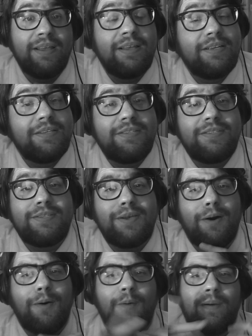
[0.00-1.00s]

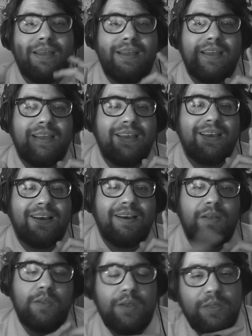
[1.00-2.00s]
So
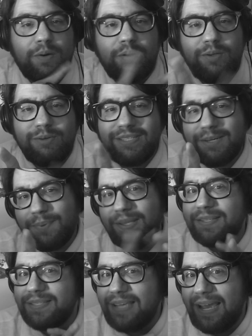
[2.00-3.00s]
there used to be
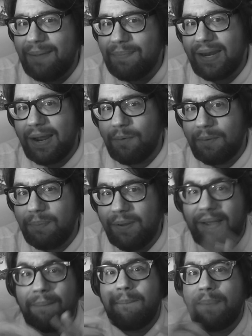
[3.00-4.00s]
this game that I would
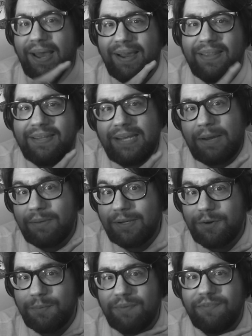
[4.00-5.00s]
play back in the day with a
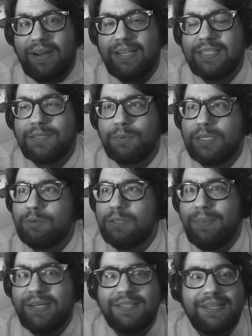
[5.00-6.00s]
group of friends, which was
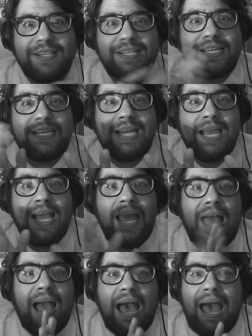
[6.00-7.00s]
basically
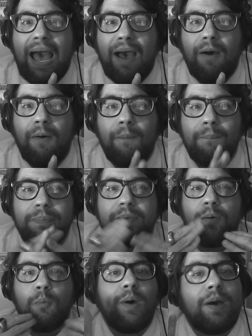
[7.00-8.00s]

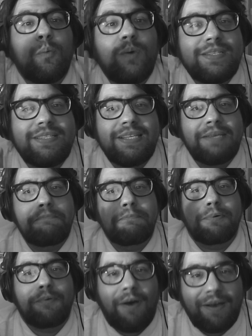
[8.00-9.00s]
what was the
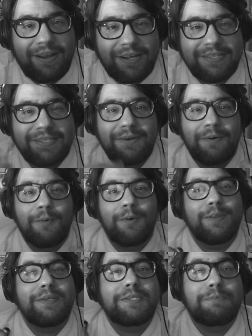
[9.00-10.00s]
product
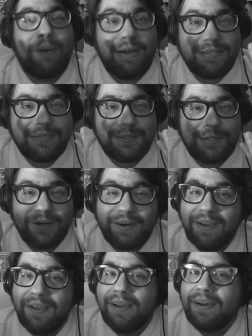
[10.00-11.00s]
or the
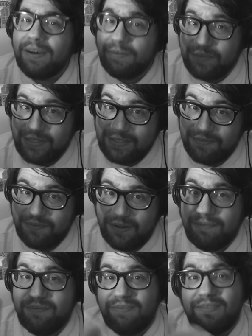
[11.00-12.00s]
sponsor of
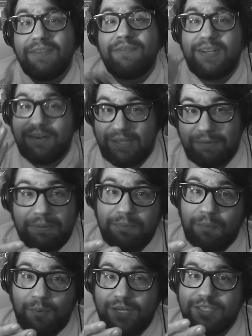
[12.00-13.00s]
the video that we
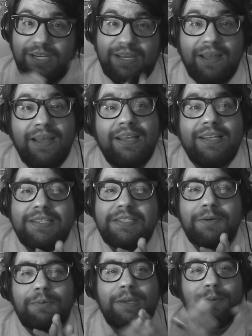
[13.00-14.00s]
were watching.
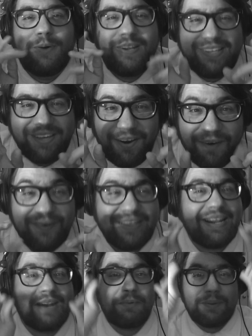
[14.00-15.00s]
So we would go
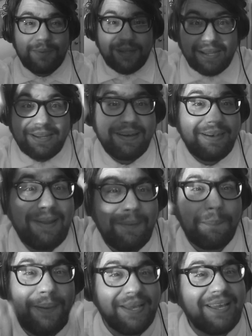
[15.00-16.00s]
in and we would like
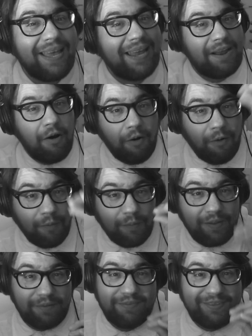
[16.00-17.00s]
nitpick at
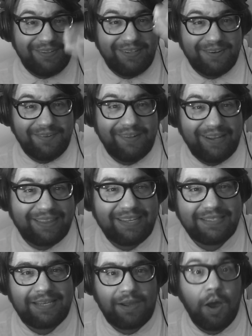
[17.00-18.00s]
all of the little like
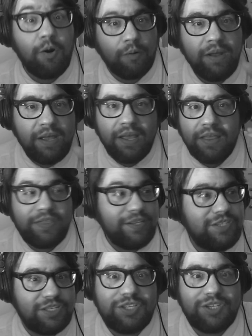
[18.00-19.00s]
things, like, oh, they
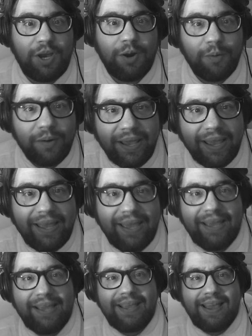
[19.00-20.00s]
just showed
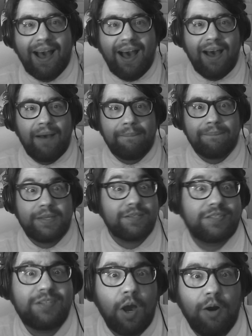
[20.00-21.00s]
a
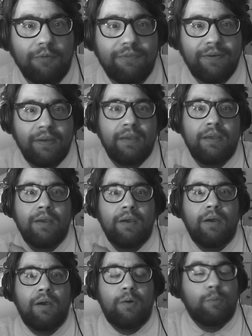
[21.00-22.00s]
stove.
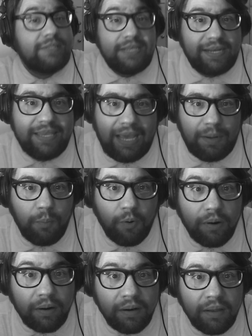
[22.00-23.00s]
Was it a
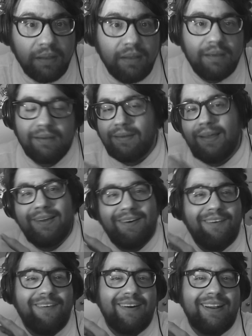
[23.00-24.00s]
Kenmore?
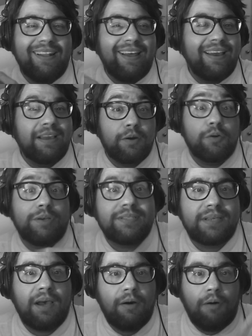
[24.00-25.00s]
Or like
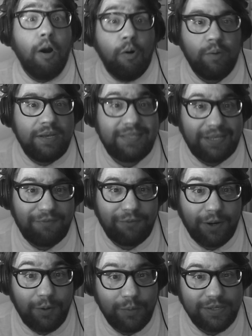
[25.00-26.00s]
Crisco. Oh, is it
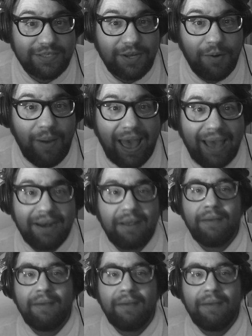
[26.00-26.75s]
a Crisco ad?